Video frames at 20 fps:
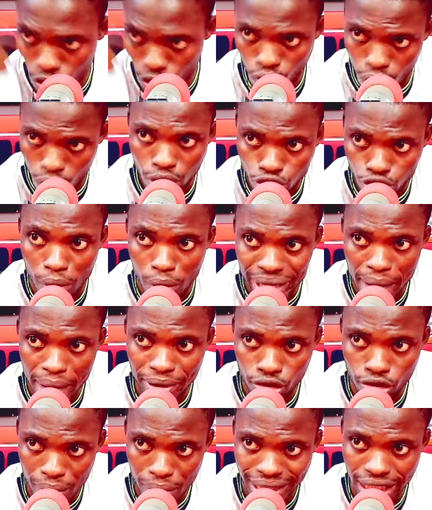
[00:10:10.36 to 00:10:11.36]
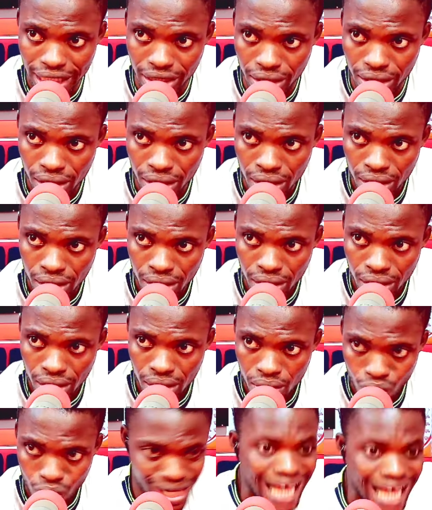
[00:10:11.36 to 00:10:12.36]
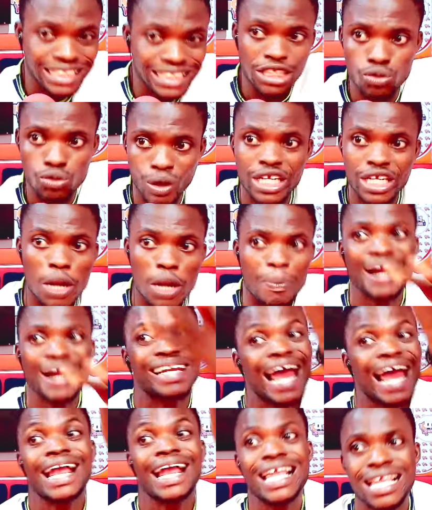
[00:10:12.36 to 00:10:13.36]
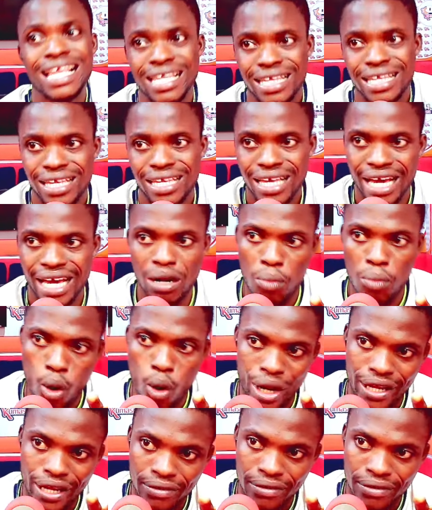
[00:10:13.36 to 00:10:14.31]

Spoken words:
once omo nya number 6 go last season what the nipa 9 and a boy